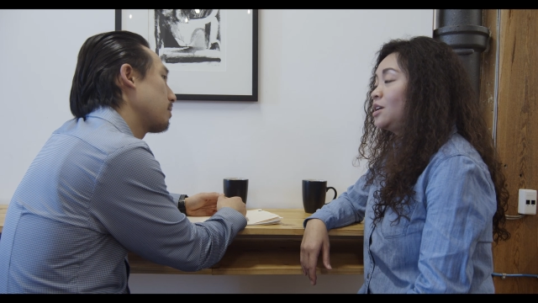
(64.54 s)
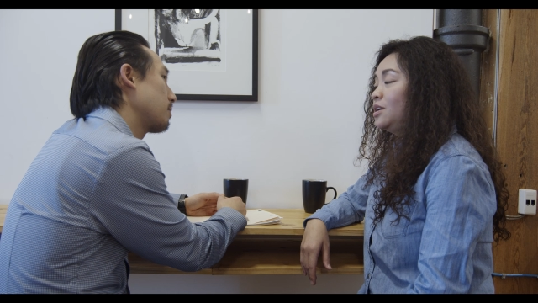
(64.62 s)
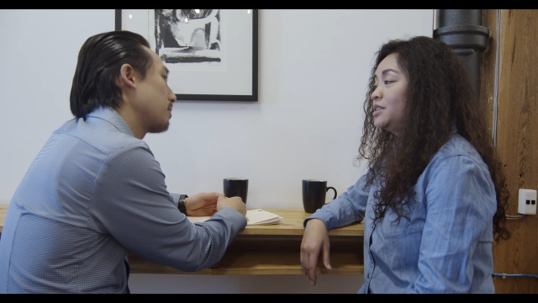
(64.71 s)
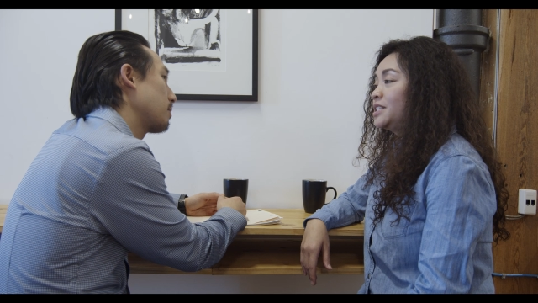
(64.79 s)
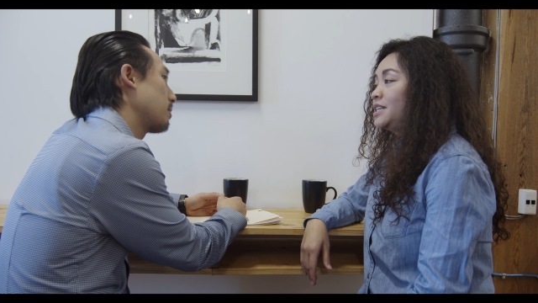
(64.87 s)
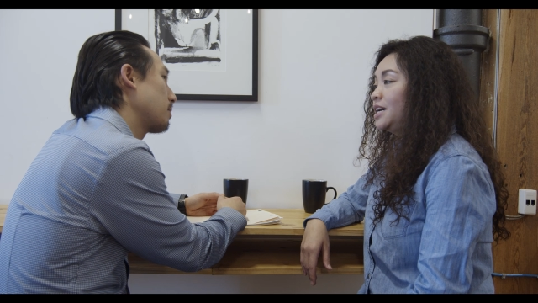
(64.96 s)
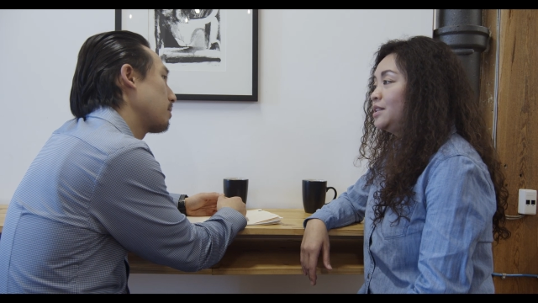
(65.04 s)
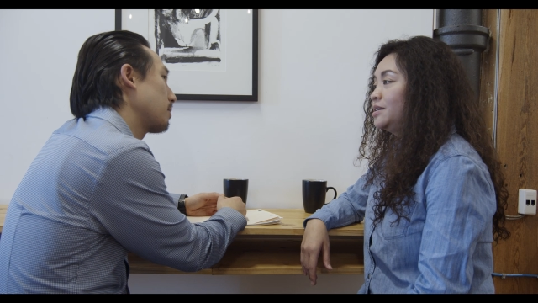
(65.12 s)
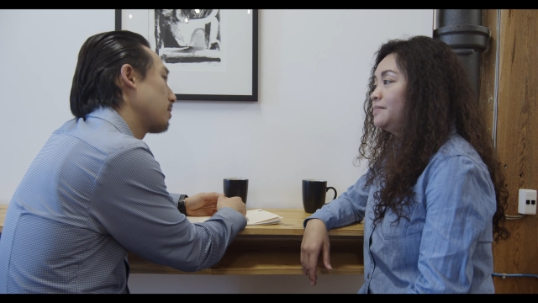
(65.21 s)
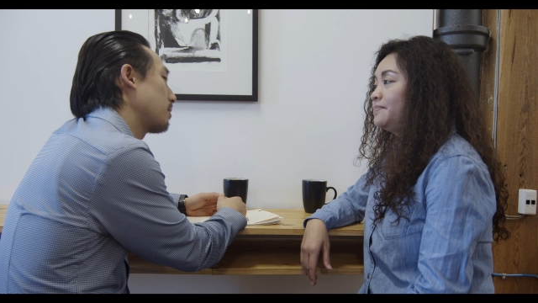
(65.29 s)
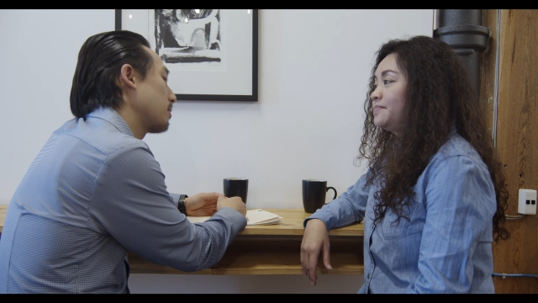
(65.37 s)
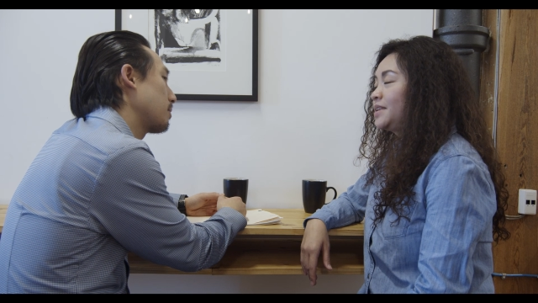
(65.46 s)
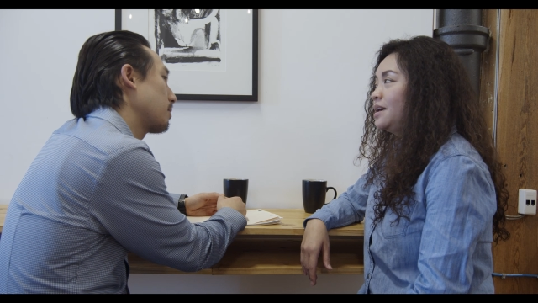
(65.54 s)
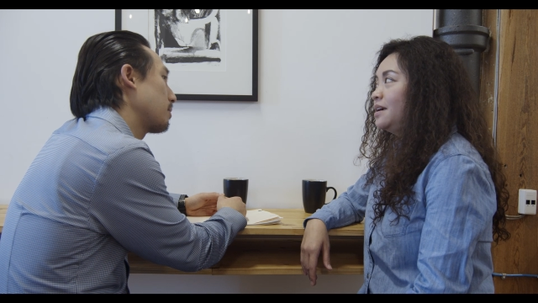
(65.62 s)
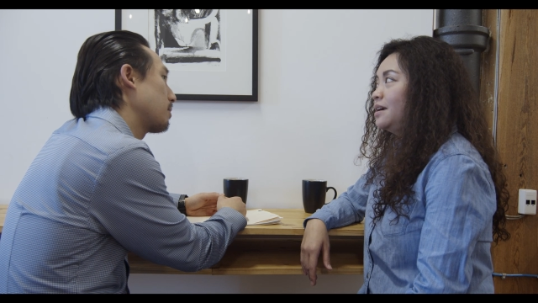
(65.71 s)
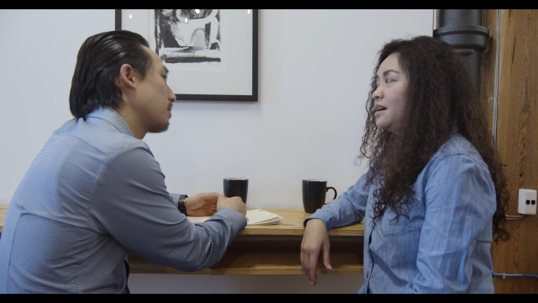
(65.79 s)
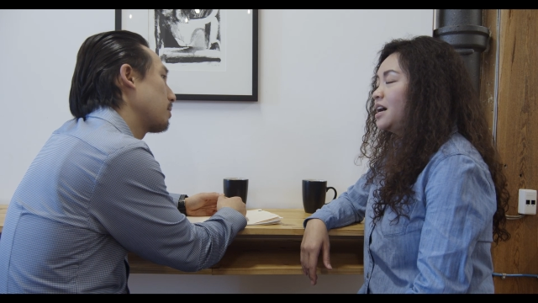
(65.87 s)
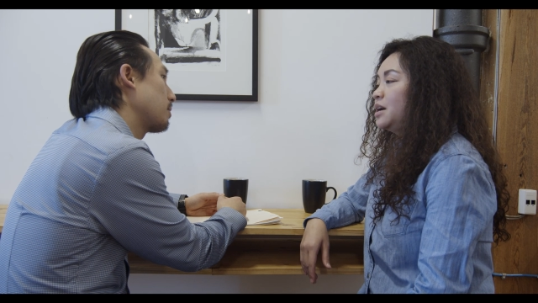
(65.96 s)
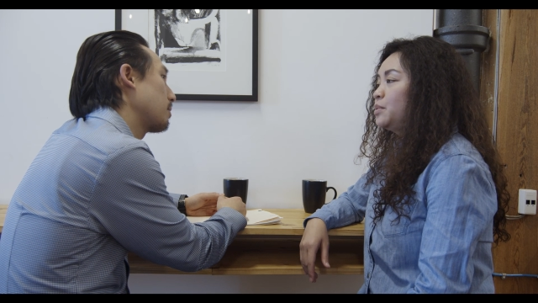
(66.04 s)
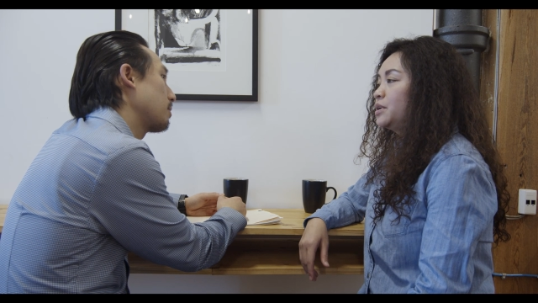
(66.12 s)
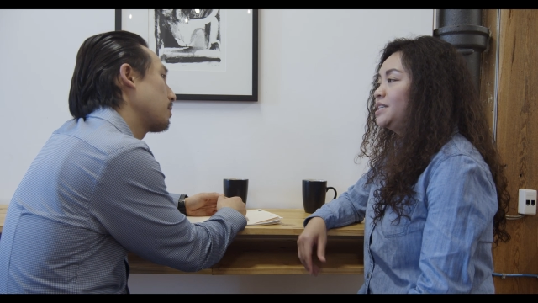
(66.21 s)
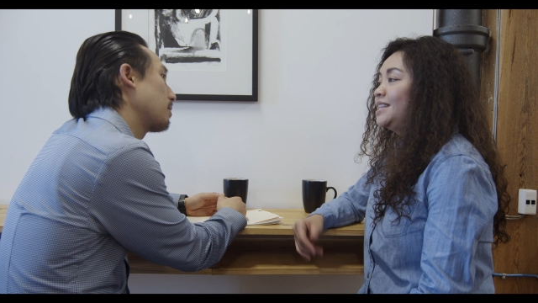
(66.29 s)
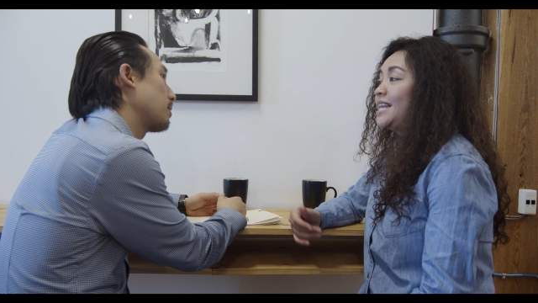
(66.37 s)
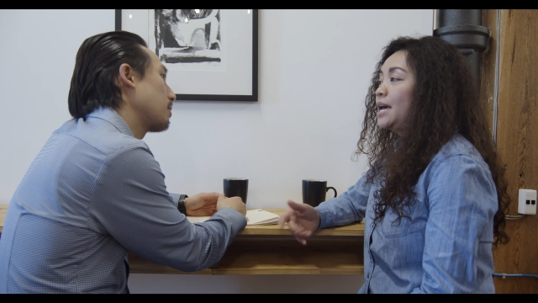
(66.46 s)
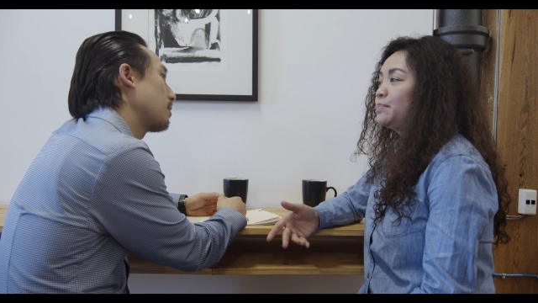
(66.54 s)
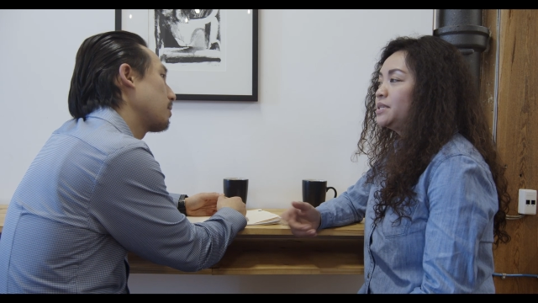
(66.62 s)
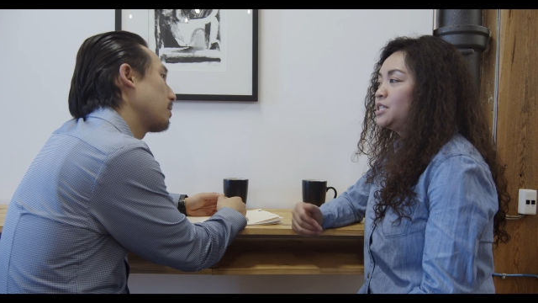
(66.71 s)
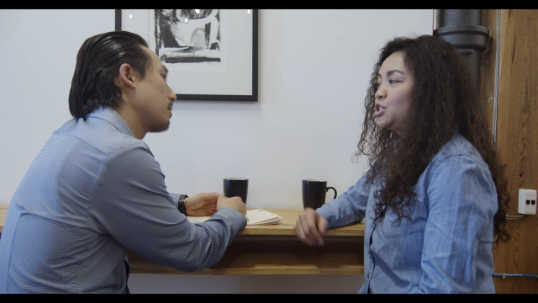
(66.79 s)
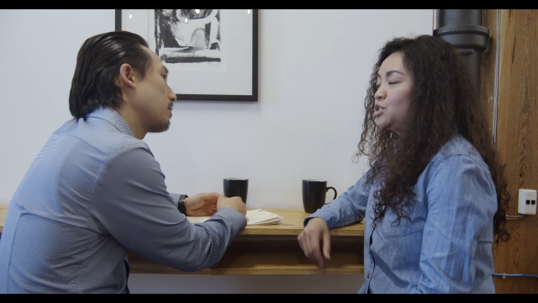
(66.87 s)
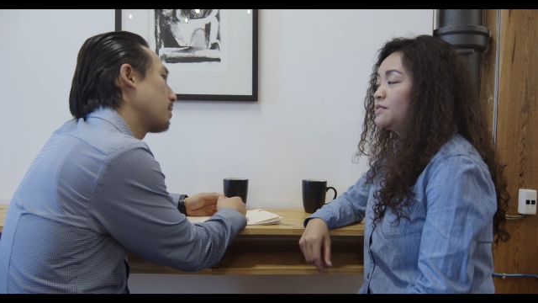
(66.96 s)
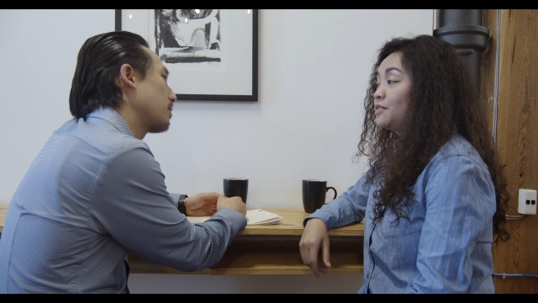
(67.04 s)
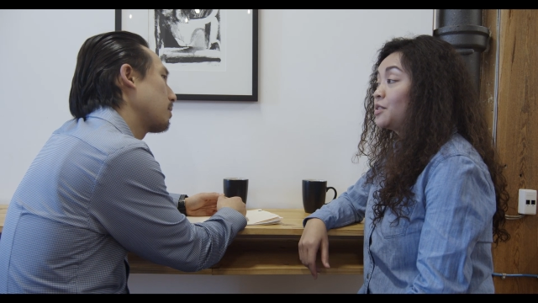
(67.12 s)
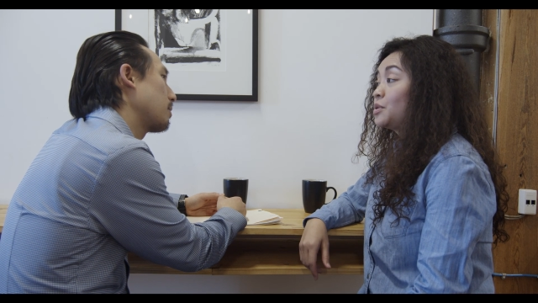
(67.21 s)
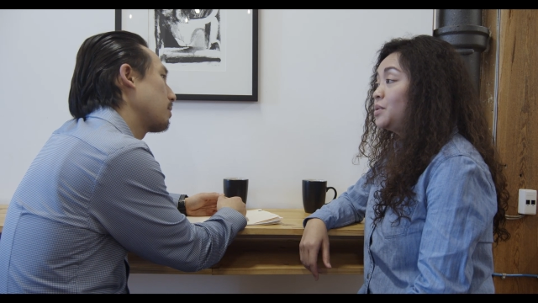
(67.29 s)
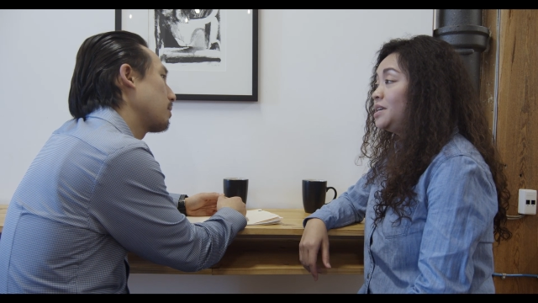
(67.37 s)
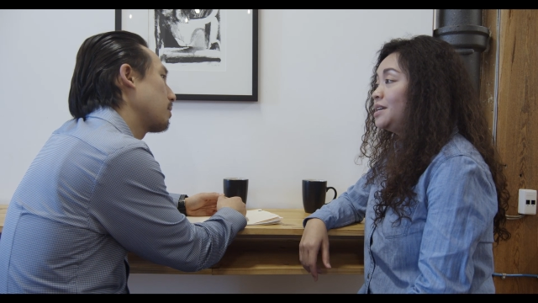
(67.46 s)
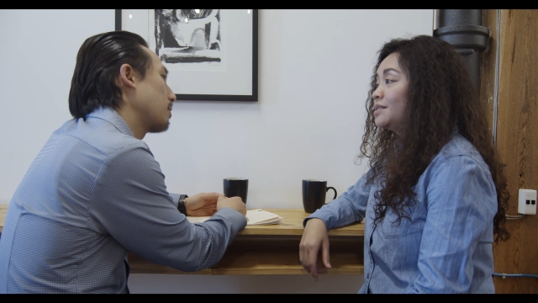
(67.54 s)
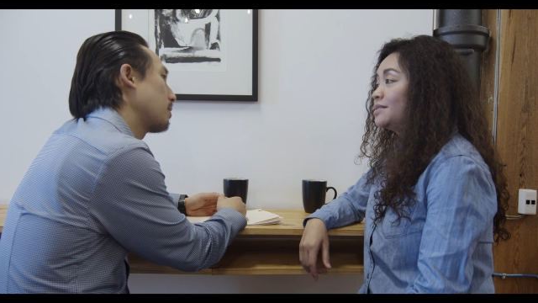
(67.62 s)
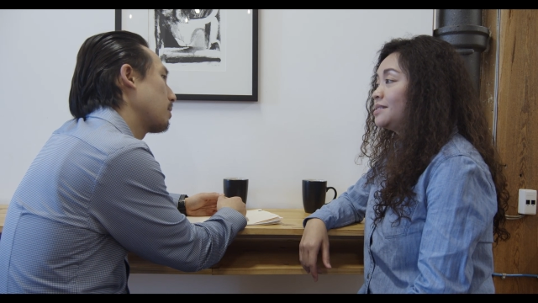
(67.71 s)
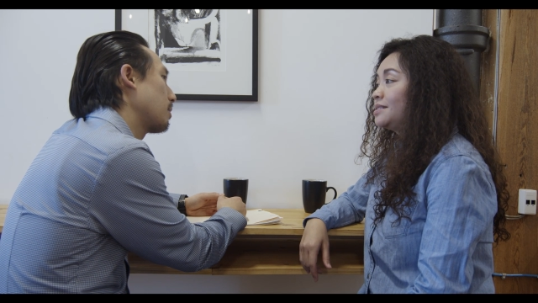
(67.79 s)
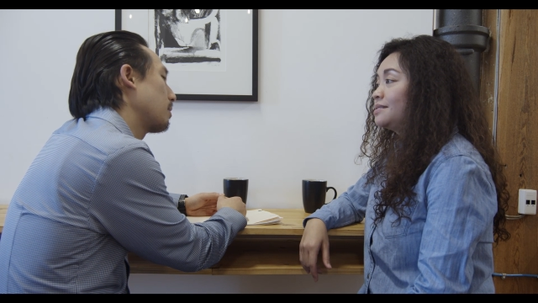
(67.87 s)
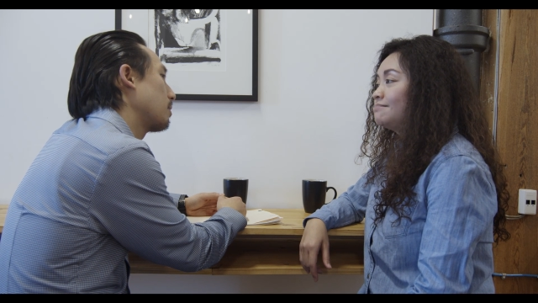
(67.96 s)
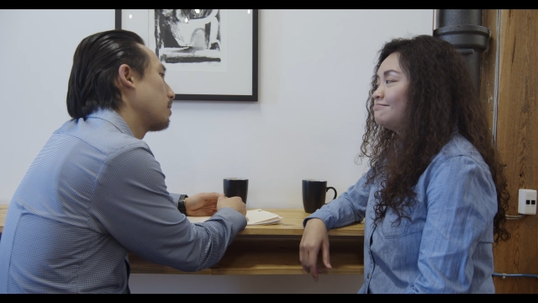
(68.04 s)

Speaker 1: called a teller, I worked in that position for three years,